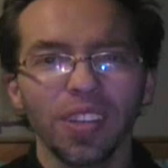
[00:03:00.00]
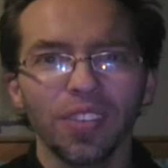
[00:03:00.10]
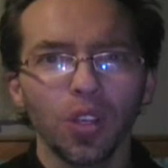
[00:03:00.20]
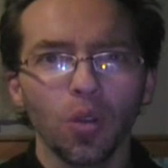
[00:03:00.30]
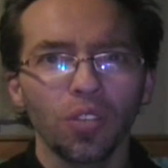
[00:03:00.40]
if
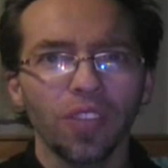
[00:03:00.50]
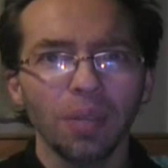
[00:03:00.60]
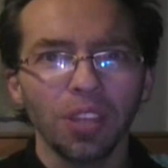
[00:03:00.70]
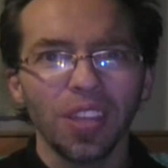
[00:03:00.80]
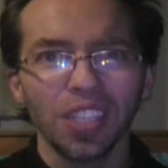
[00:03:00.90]
your own
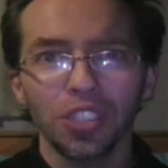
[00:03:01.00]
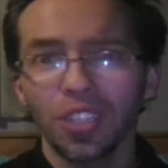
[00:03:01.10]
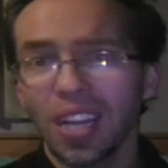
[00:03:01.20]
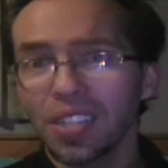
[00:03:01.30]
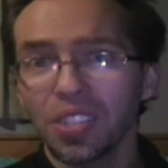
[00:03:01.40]
family thinks you're
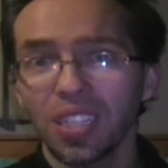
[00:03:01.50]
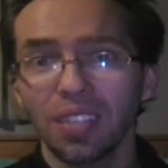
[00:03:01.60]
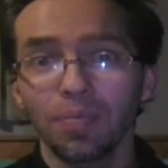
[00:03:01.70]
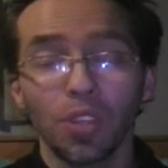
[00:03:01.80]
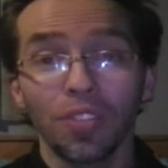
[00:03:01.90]
nuts,
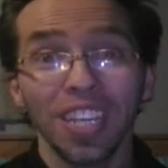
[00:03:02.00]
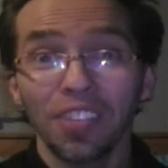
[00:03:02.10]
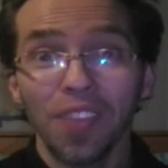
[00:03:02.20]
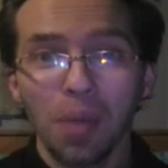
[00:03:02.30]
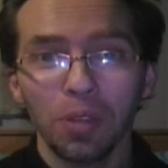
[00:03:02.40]
then the vegan
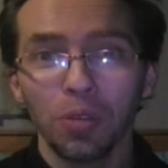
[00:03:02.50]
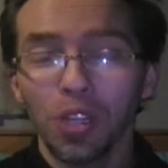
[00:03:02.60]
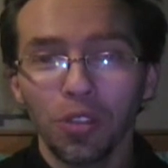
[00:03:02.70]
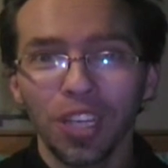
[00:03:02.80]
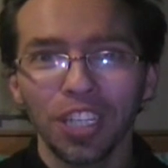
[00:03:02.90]
family, we
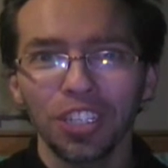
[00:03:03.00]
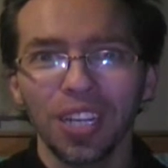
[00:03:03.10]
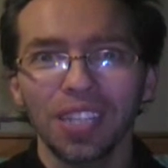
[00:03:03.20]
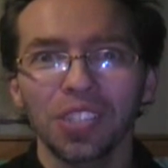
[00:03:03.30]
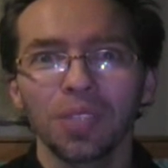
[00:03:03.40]
don't think you're
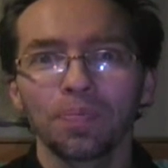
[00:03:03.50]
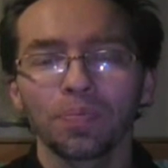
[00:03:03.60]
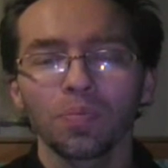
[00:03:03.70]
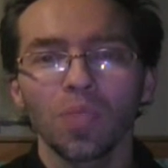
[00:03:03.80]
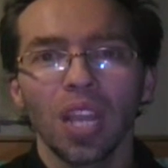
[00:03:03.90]
nuts.
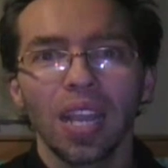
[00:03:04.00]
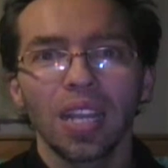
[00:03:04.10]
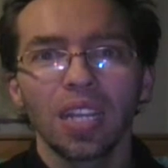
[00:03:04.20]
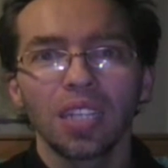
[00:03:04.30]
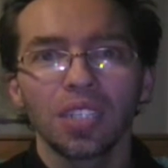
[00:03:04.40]

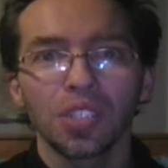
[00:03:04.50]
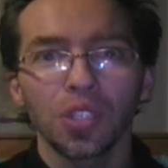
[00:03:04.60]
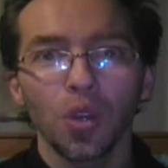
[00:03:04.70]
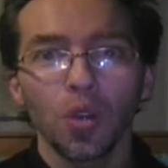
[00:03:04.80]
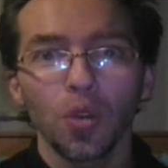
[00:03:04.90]

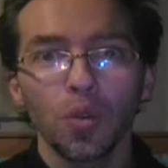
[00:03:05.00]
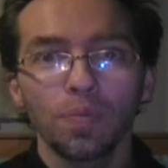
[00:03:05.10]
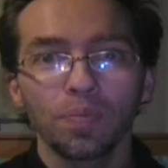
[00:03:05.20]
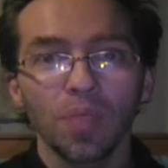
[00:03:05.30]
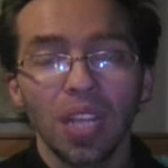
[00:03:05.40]
So
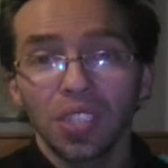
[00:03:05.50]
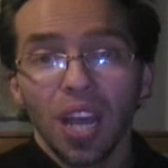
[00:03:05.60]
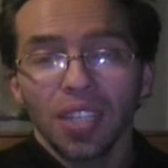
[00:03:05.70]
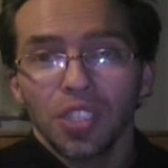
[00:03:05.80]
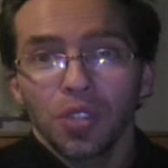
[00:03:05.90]

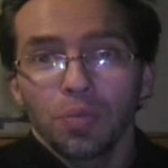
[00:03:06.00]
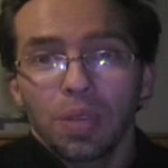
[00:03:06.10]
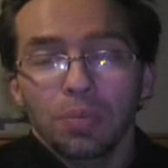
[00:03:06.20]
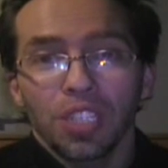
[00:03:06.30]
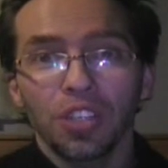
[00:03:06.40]
talk to
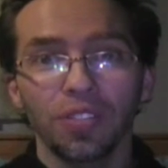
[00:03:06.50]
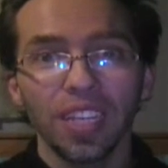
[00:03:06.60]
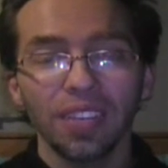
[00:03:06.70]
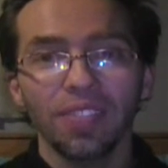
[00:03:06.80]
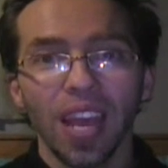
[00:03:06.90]
people in your
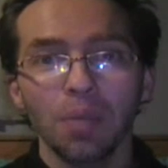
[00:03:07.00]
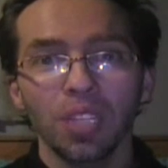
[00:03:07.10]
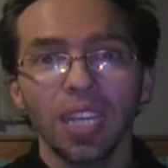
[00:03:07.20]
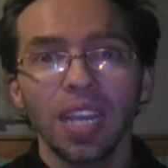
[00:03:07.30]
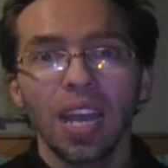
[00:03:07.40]
vegan
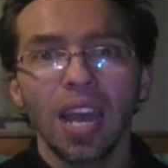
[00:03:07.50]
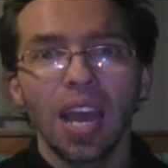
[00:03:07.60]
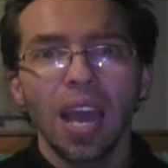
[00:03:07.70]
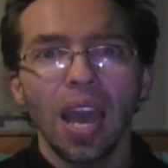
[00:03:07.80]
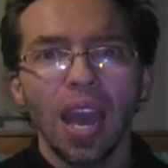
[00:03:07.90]
family
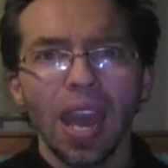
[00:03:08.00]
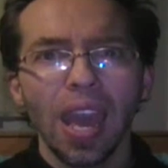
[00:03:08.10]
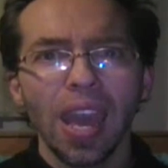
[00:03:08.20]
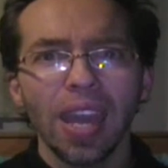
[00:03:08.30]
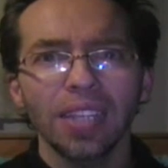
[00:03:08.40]

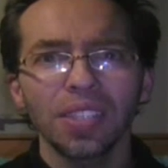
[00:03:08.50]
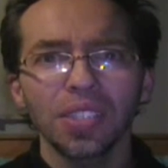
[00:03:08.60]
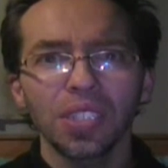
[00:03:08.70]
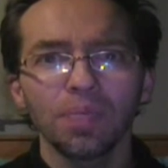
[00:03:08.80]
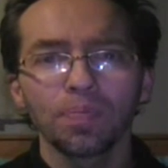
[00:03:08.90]

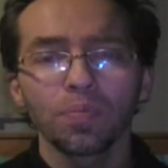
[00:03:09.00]
and